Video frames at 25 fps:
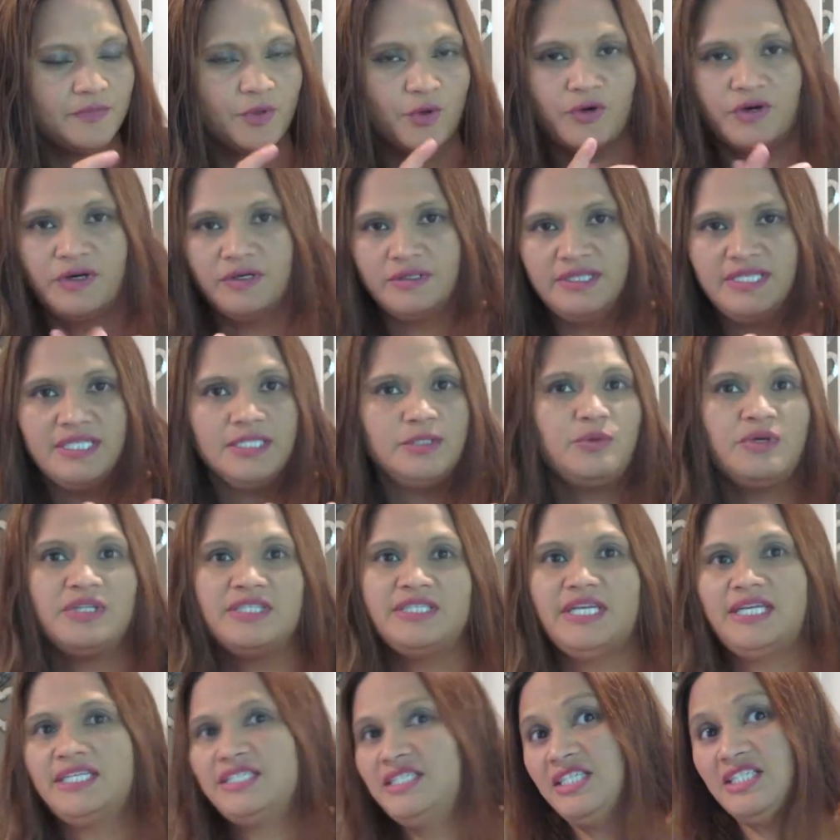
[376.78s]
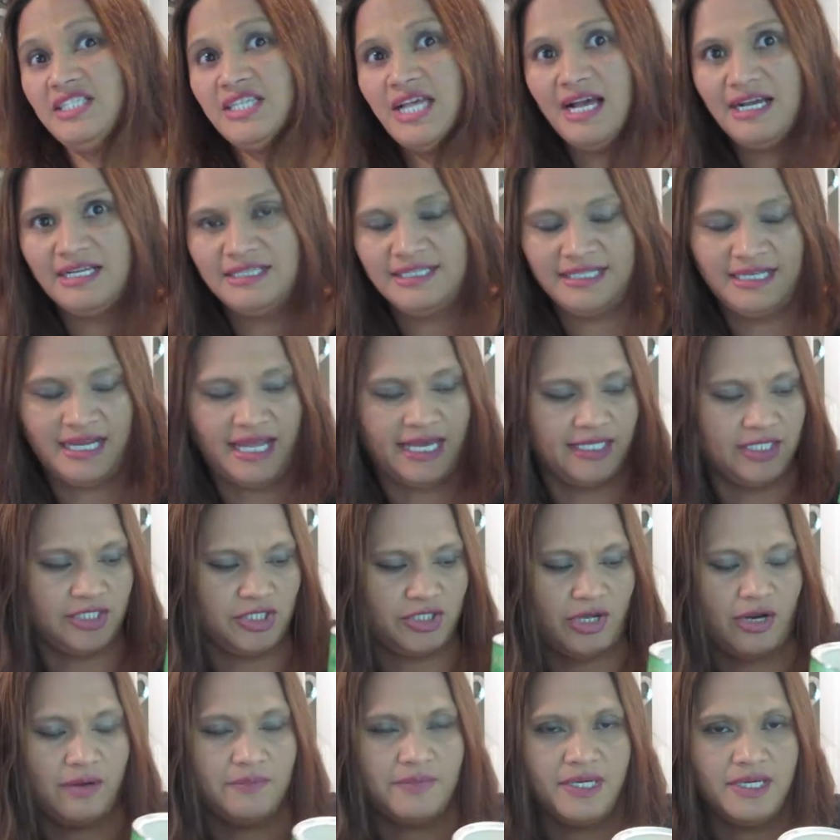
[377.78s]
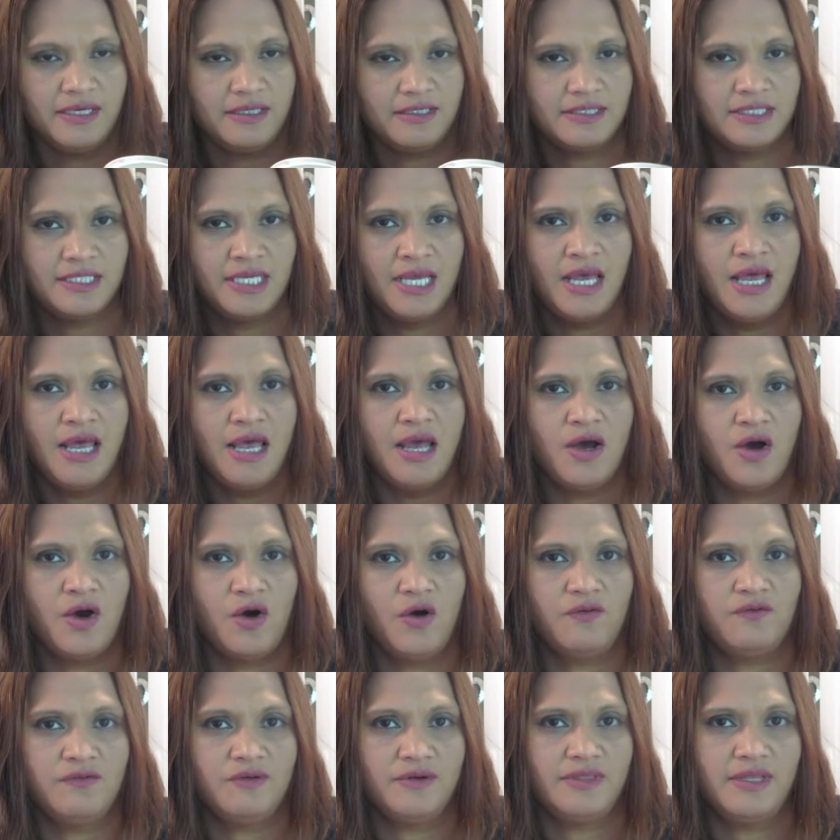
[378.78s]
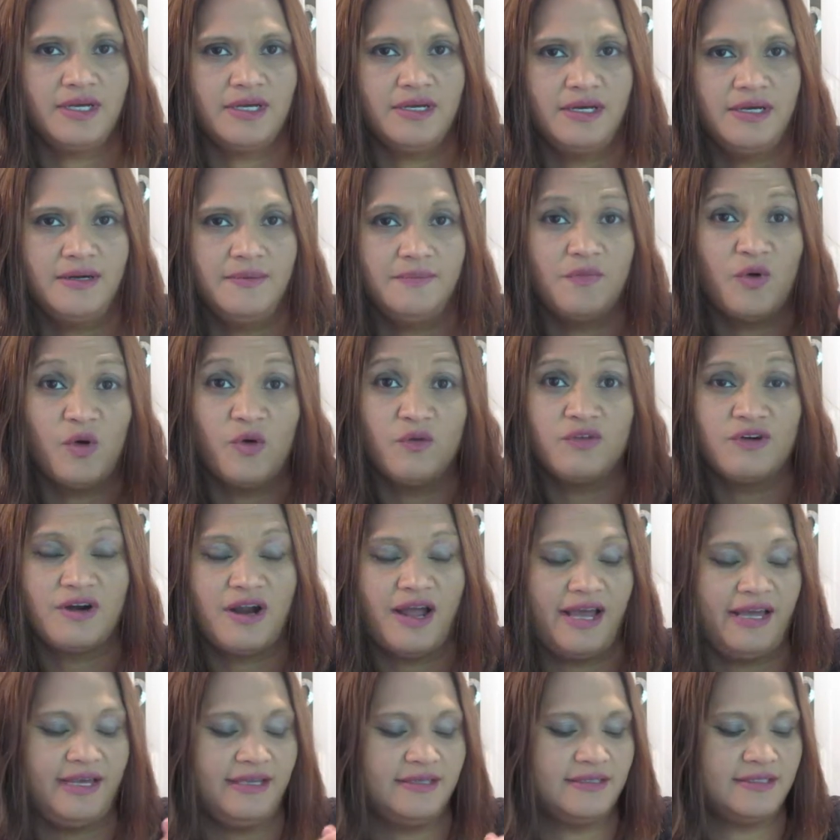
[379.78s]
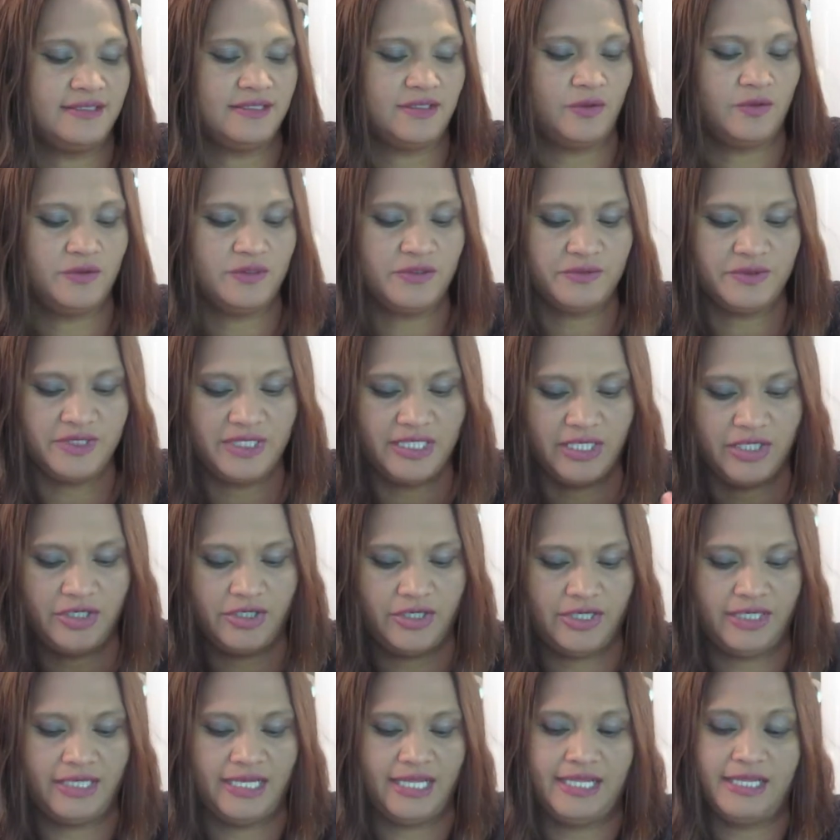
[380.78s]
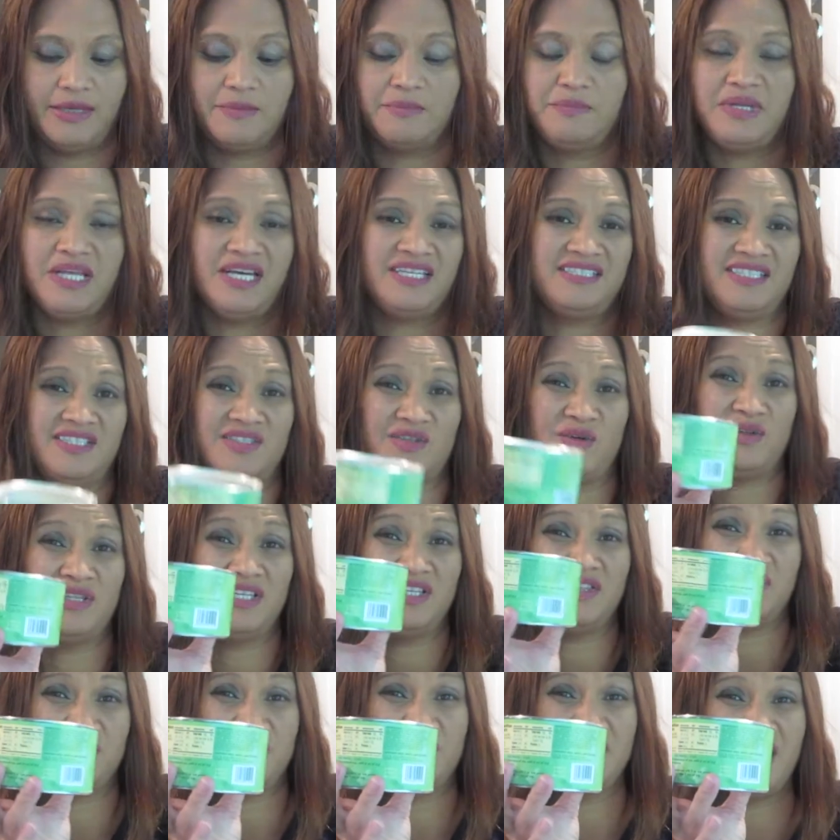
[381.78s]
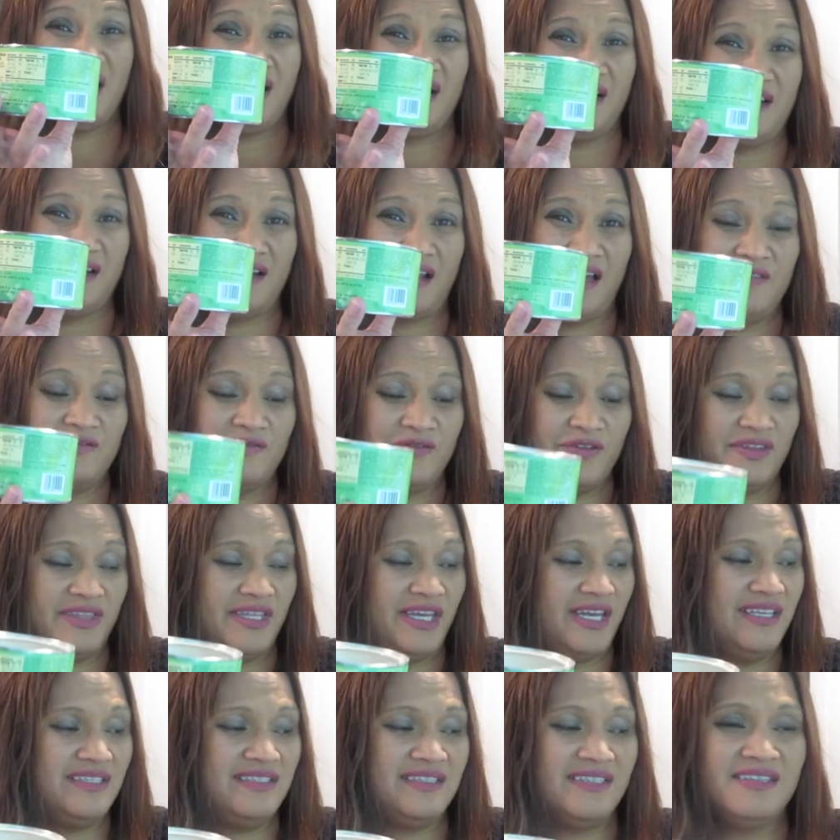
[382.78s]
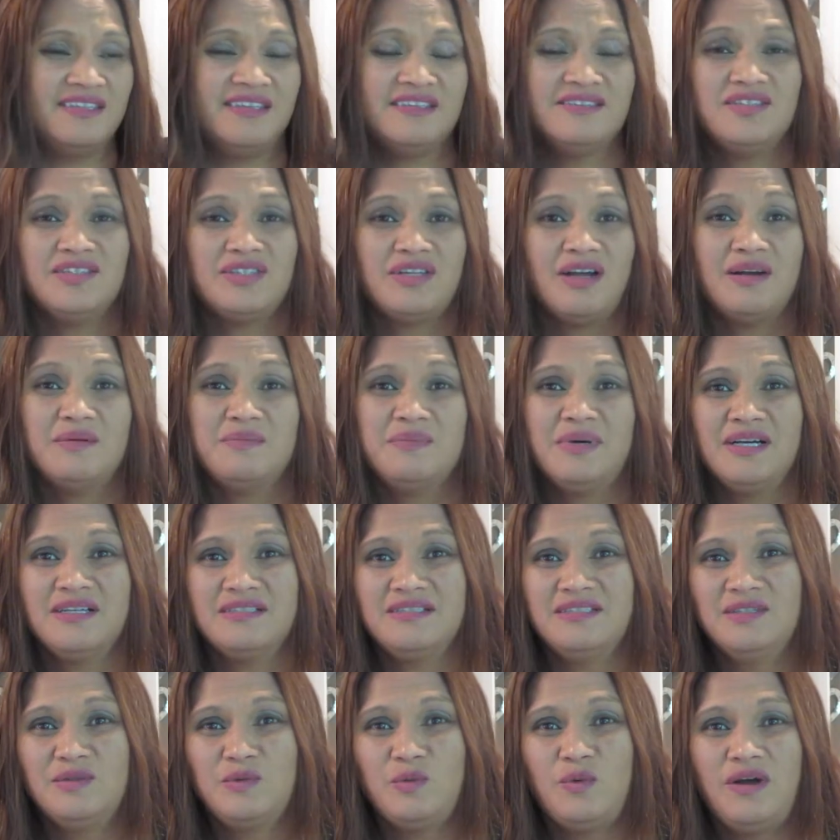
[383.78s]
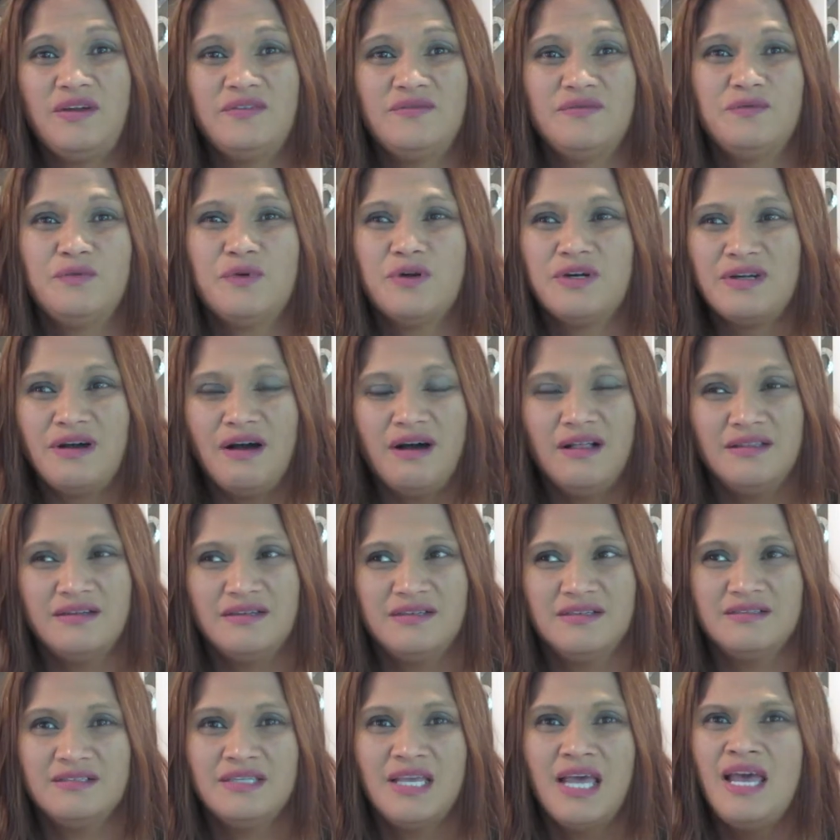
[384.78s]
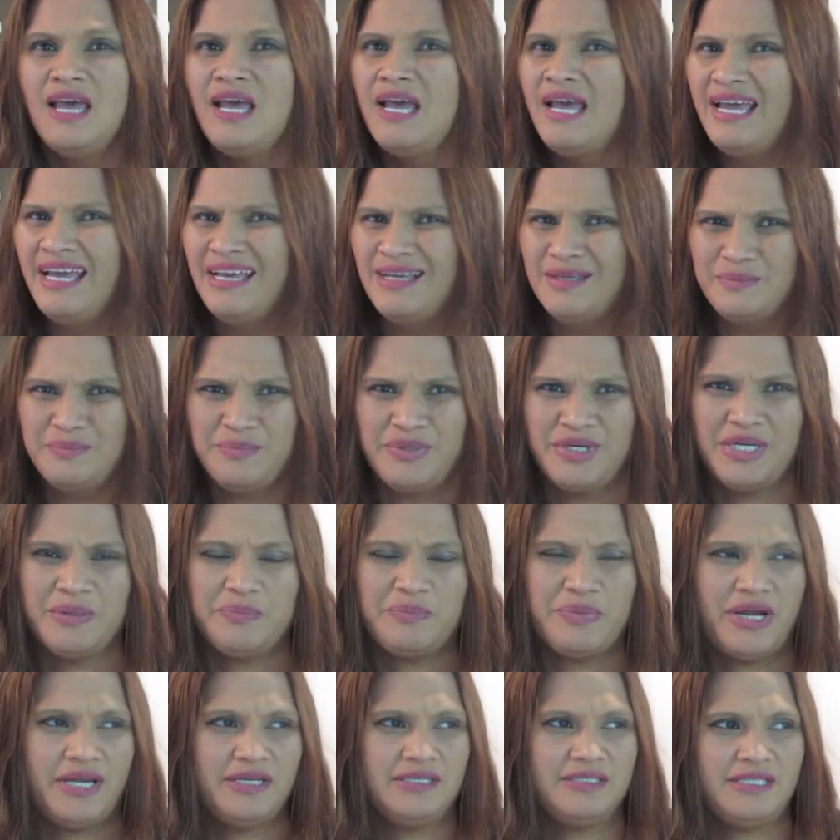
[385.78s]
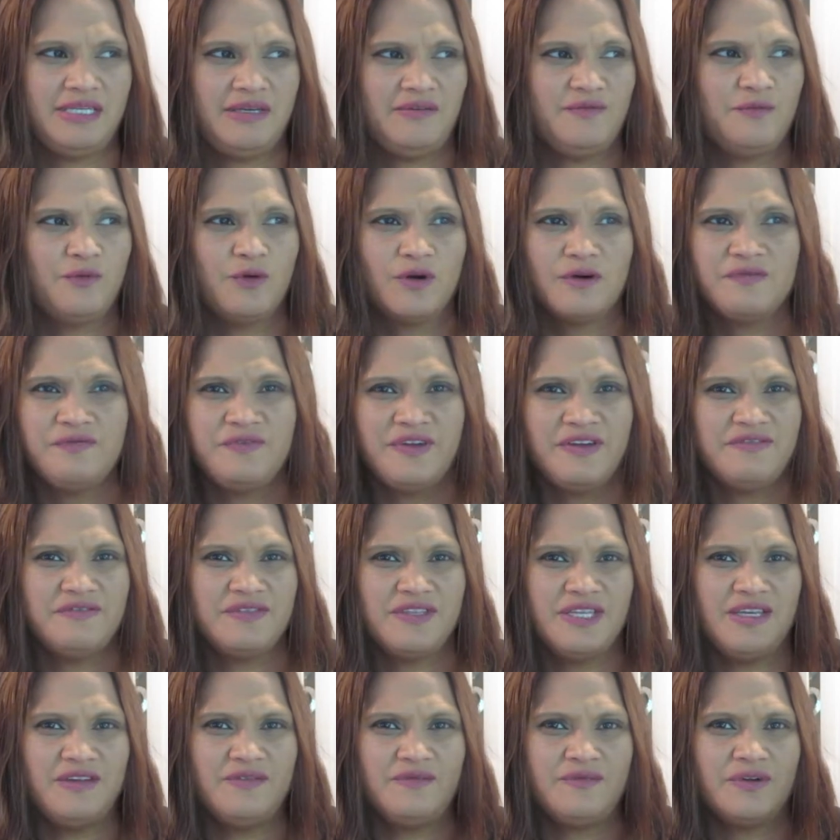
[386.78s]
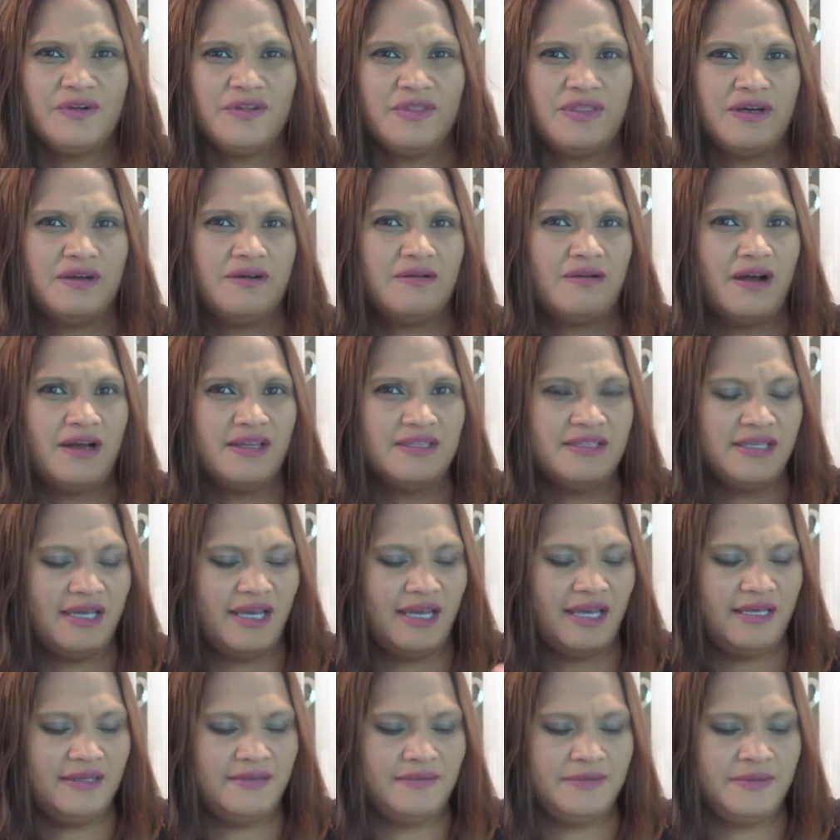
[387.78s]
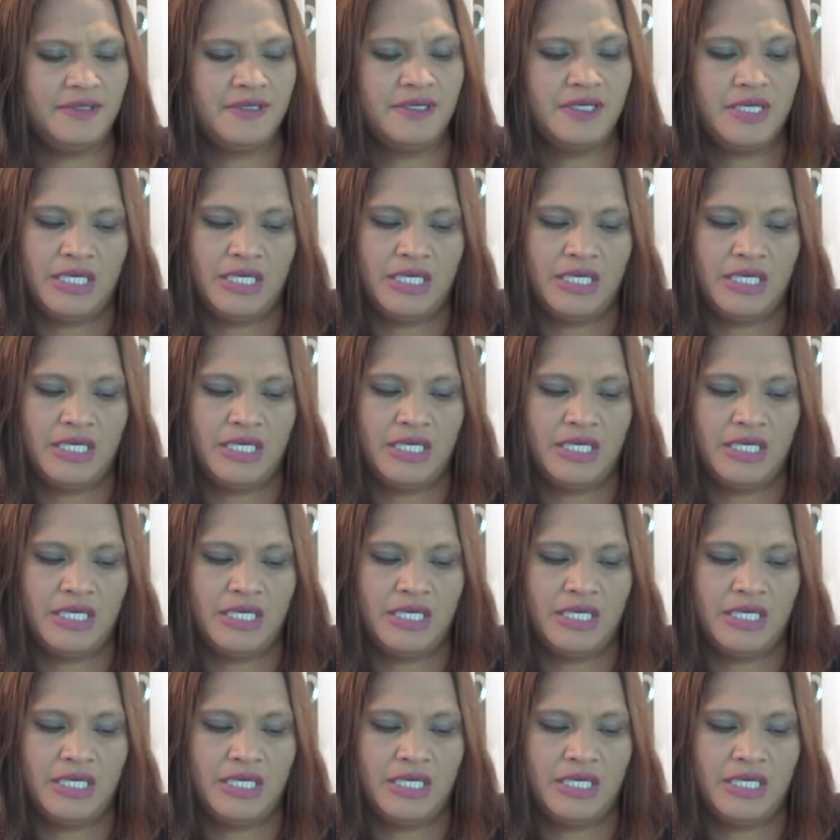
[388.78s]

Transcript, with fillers: Or this one tastes exactly like Starbucks over the over ice, so it's really good. And then plus it's only $3.99 for this, and then Starbucks is what, $4? Pretty pricey. $4.50 for the grande.